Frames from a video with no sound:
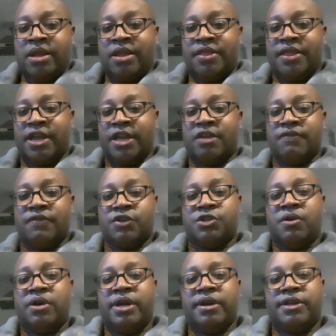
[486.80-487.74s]
Thank you for
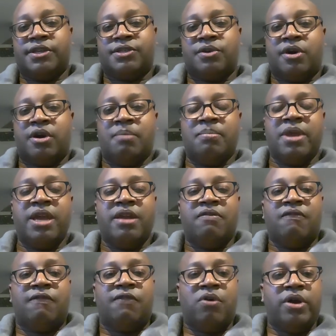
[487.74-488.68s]
joining us on our
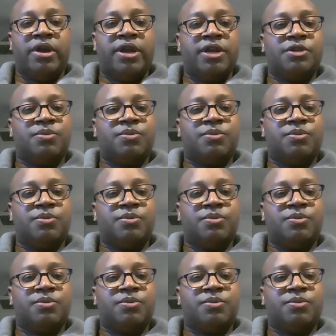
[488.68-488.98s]
maiden voyage